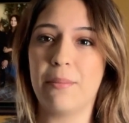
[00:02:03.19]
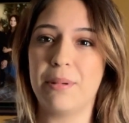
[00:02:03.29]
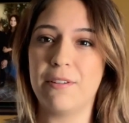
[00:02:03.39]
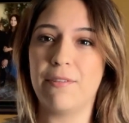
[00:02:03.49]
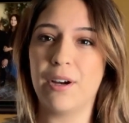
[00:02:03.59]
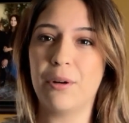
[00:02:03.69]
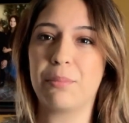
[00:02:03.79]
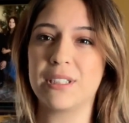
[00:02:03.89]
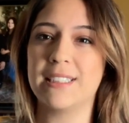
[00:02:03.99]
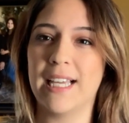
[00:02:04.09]
be very
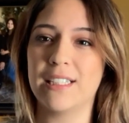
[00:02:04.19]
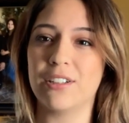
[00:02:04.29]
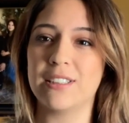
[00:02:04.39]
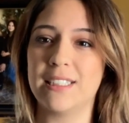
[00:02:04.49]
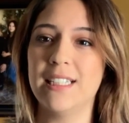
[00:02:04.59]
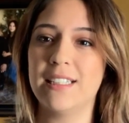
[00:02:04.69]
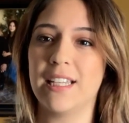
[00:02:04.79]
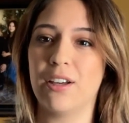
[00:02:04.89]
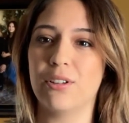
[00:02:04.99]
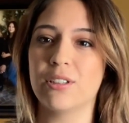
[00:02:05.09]
precise on
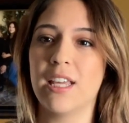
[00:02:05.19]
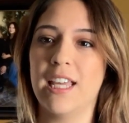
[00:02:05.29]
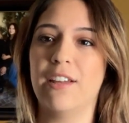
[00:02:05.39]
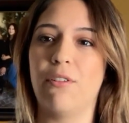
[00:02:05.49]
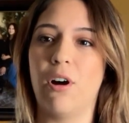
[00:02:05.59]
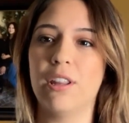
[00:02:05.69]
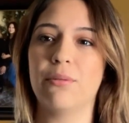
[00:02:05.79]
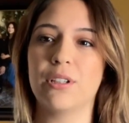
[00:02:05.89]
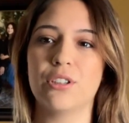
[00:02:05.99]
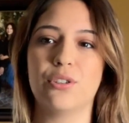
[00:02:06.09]
details if all they
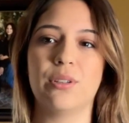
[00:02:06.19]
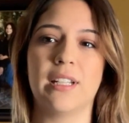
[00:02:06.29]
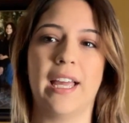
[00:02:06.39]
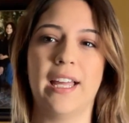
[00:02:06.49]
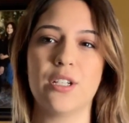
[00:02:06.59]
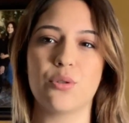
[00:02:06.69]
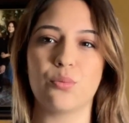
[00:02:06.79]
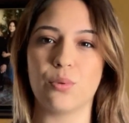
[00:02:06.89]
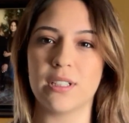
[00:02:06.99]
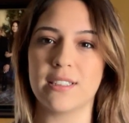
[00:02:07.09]
were gonna do in the end
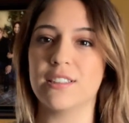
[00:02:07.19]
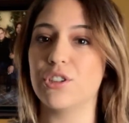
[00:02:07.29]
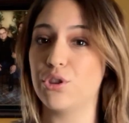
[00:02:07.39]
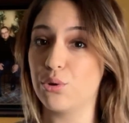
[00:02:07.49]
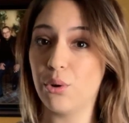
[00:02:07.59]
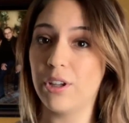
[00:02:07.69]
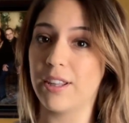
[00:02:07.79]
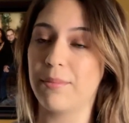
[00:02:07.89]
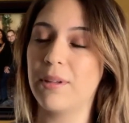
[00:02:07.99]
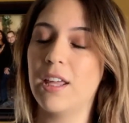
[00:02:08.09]
was destroy
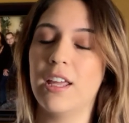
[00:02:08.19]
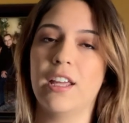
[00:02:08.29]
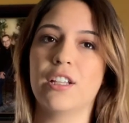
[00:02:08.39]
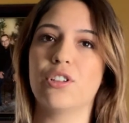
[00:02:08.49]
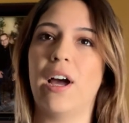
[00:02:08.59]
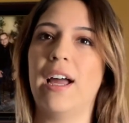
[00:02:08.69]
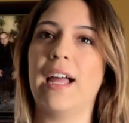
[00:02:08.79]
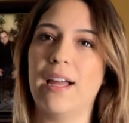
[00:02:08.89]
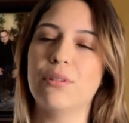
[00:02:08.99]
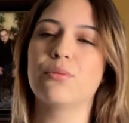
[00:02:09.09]
them? So I,
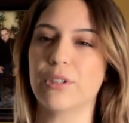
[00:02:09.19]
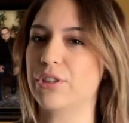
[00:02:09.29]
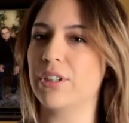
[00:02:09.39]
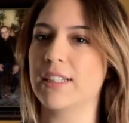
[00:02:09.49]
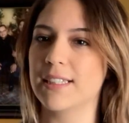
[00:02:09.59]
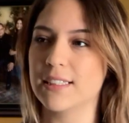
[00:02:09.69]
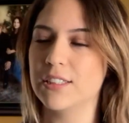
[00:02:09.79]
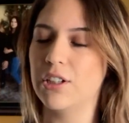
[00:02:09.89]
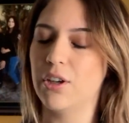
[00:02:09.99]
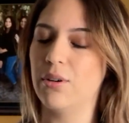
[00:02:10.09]
I was wondering
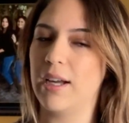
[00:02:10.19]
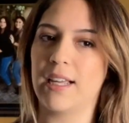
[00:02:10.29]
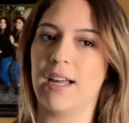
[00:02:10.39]
this, you know, I,